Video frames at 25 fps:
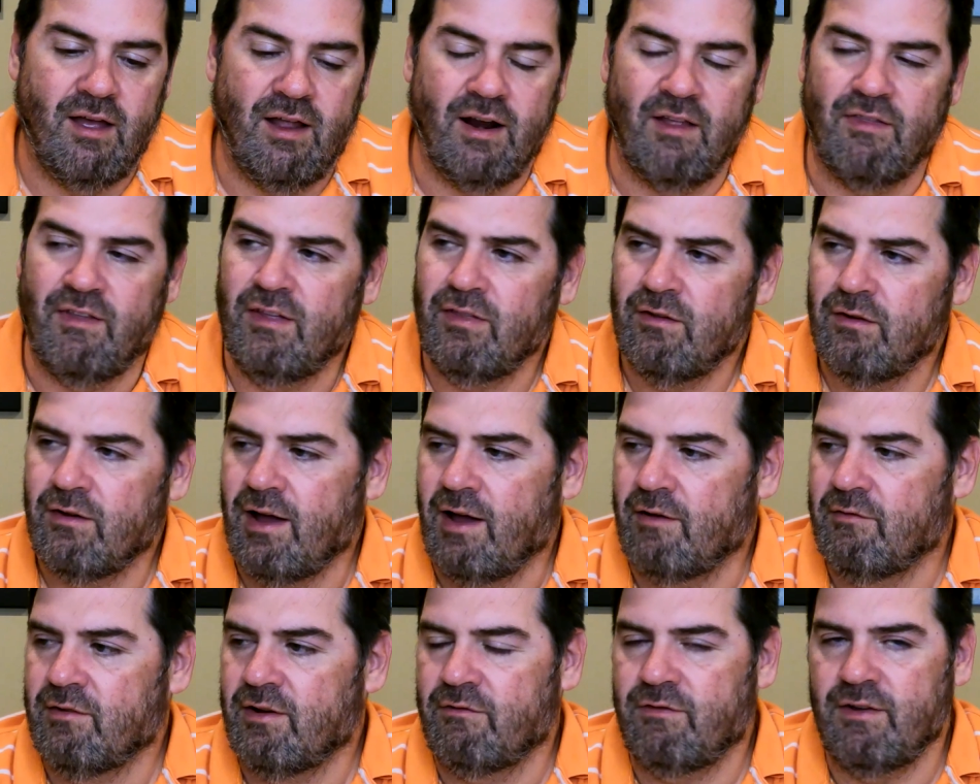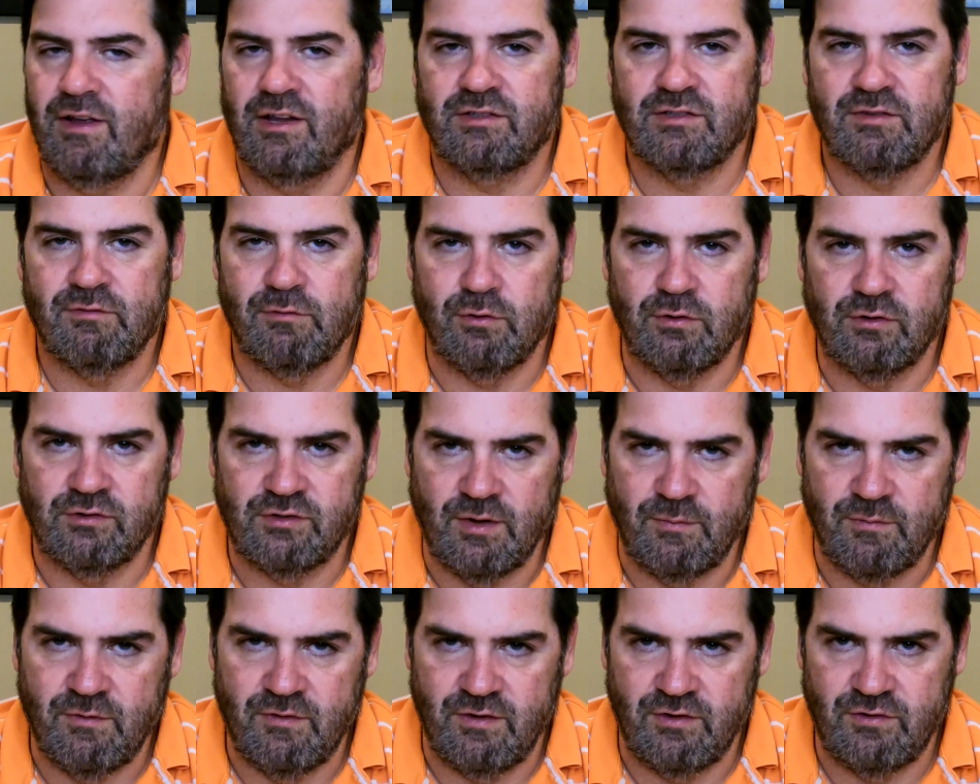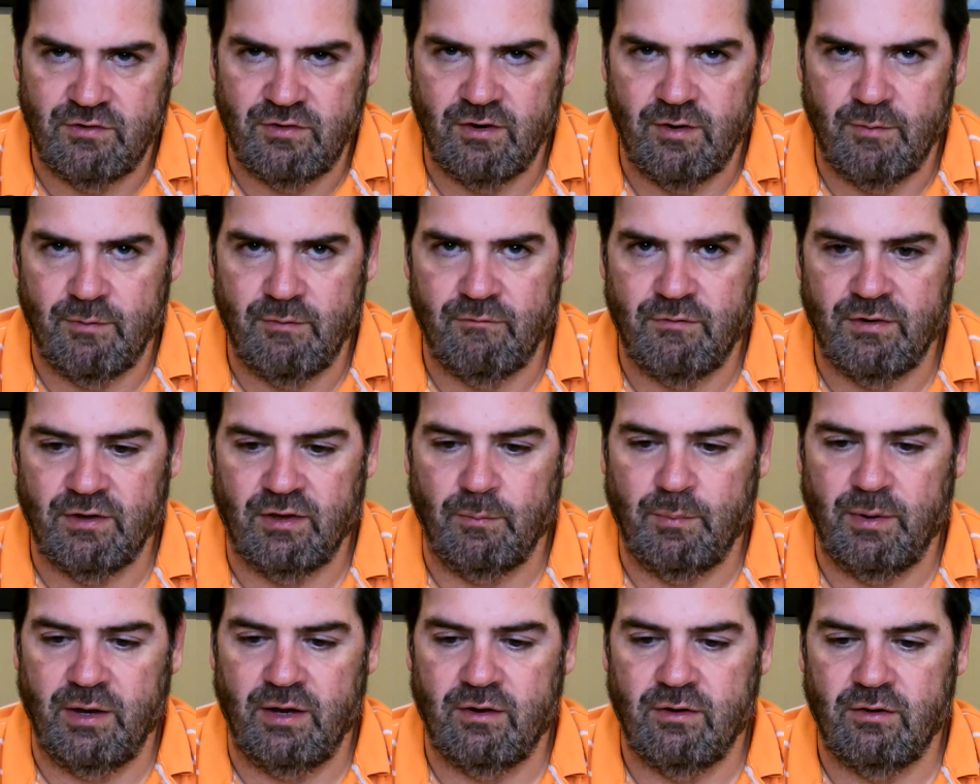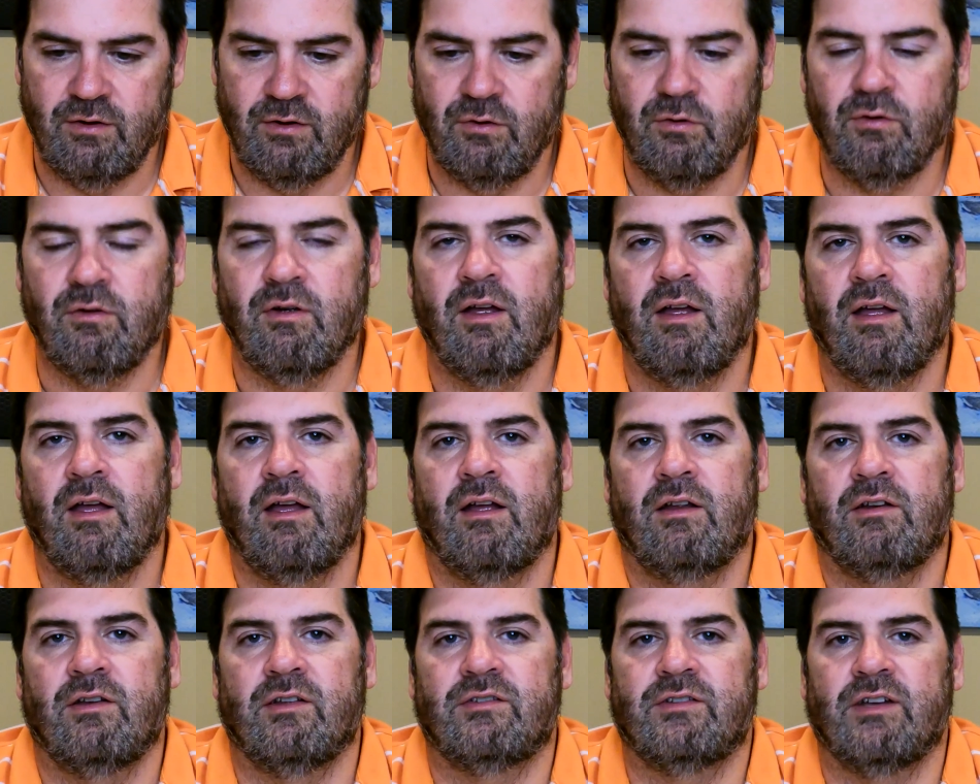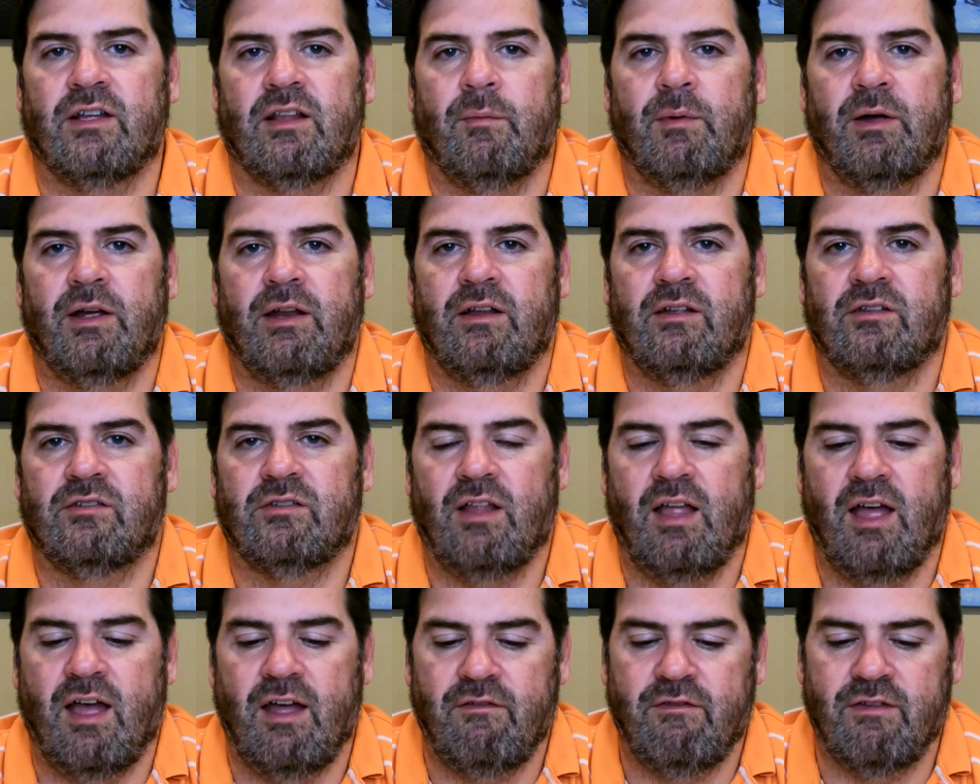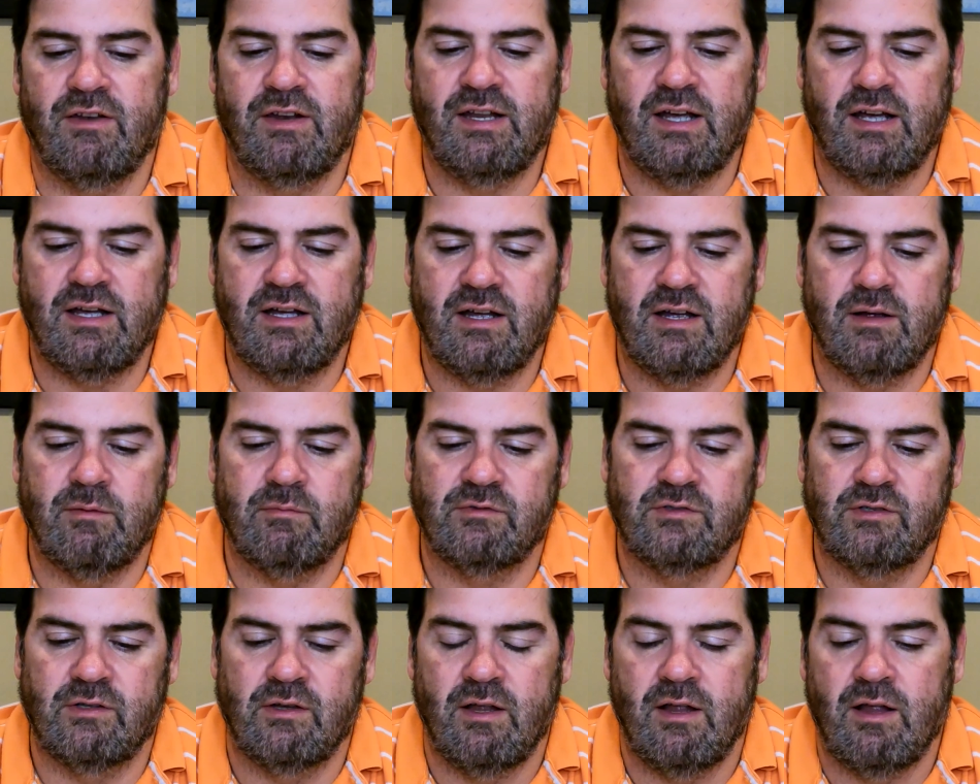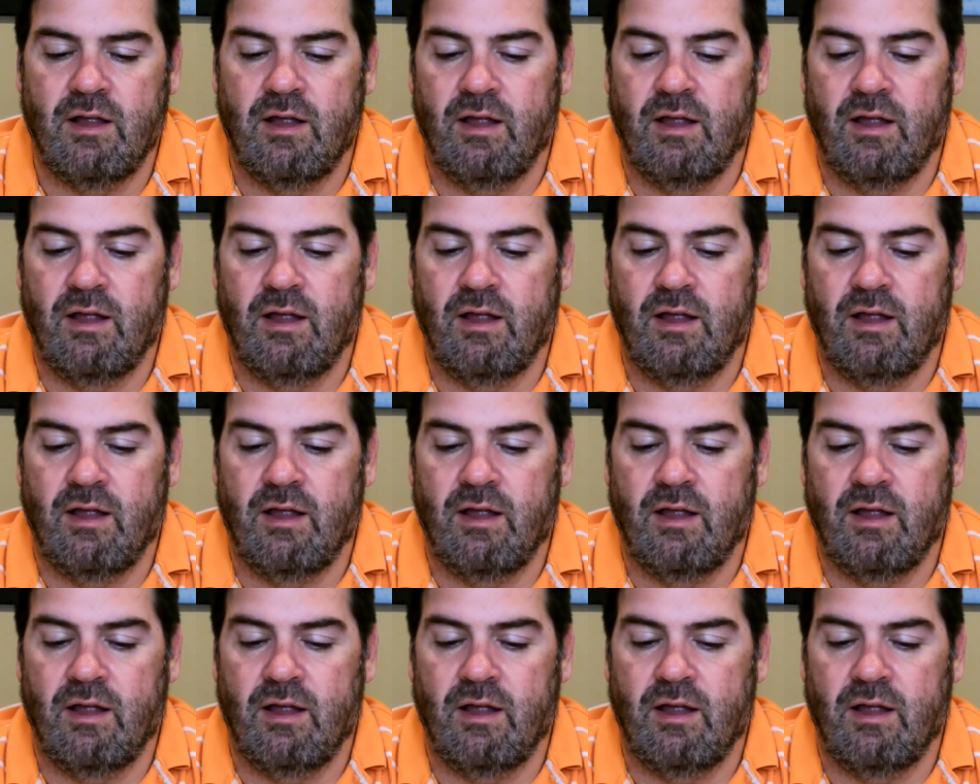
I think they're having a festival or something this year from Philippi too to celebrate his life and times.